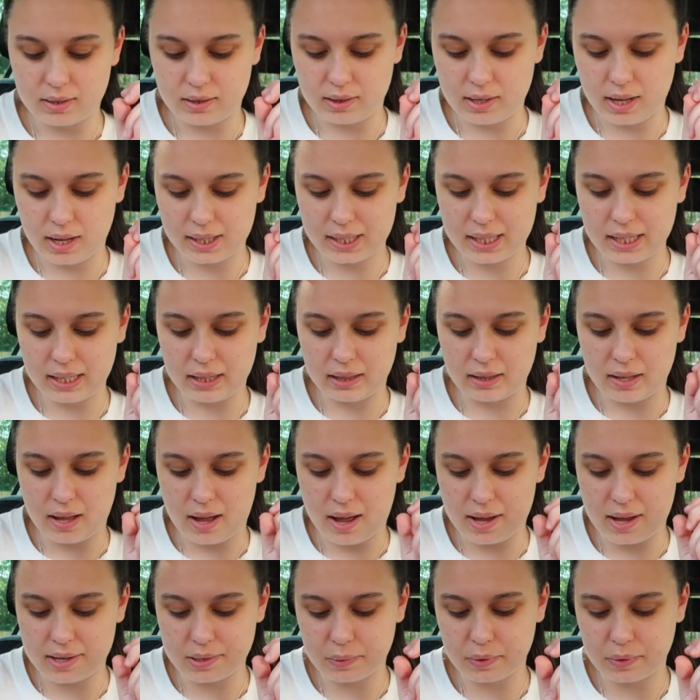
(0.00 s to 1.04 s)
Lucky
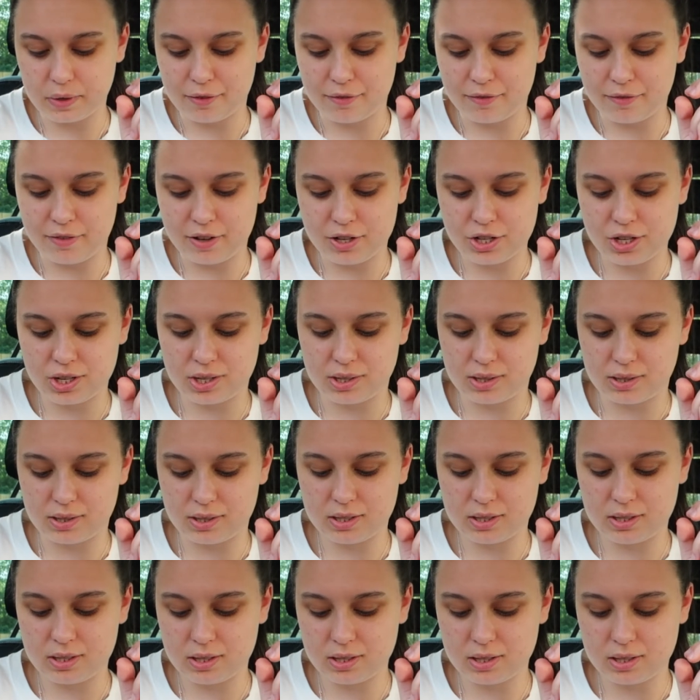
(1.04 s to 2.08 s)
last, we got
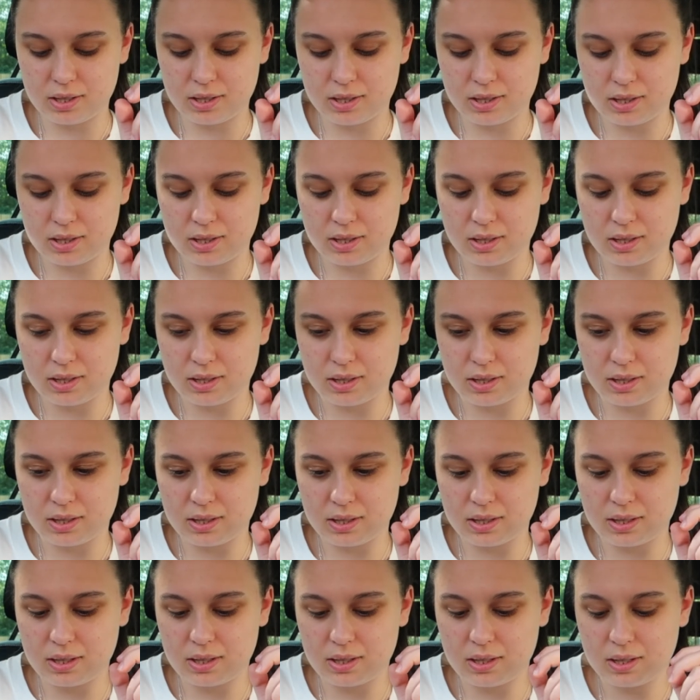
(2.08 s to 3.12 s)
Visions.
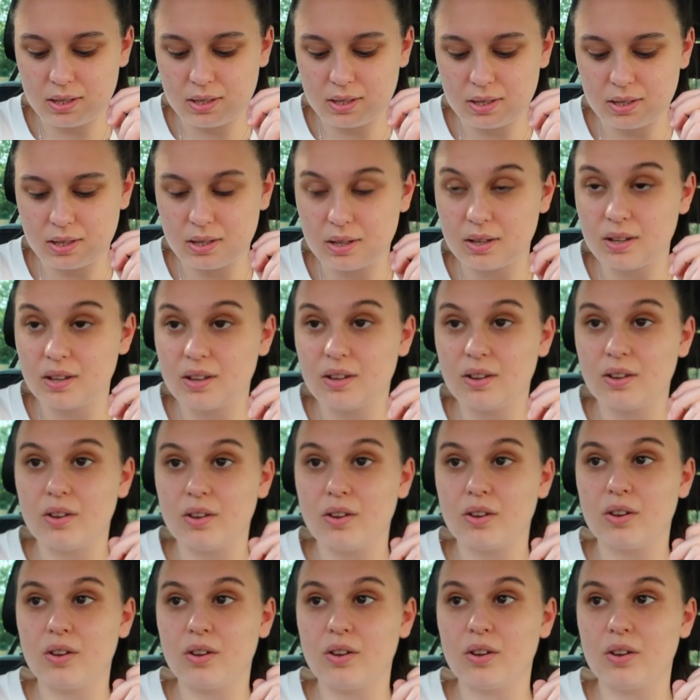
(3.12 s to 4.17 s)

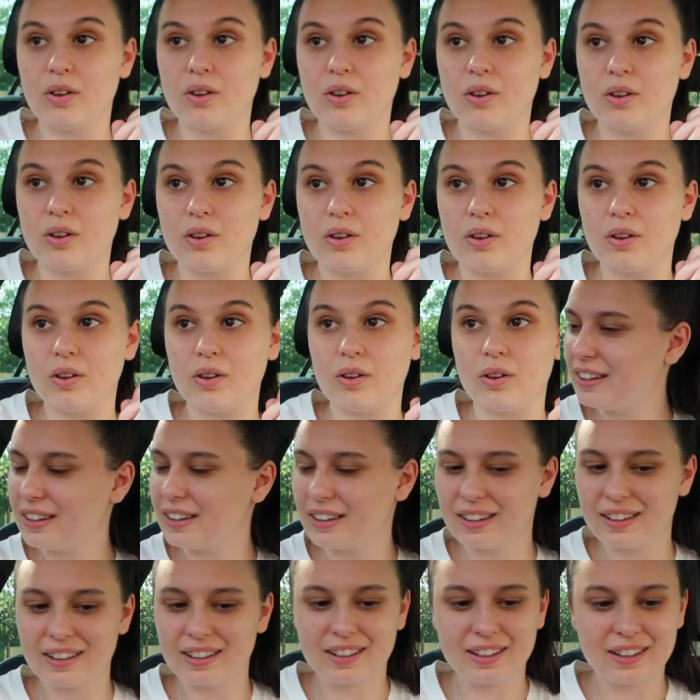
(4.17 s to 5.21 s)

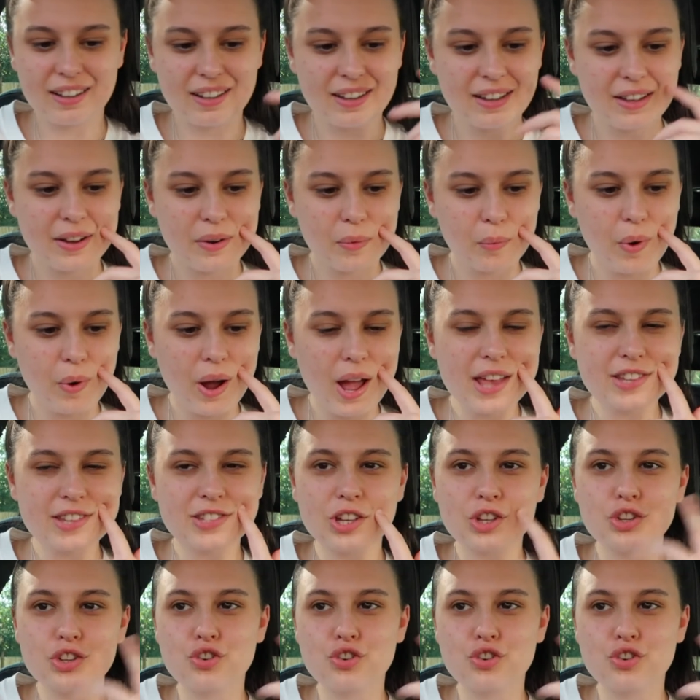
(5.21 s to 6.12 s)
Where's the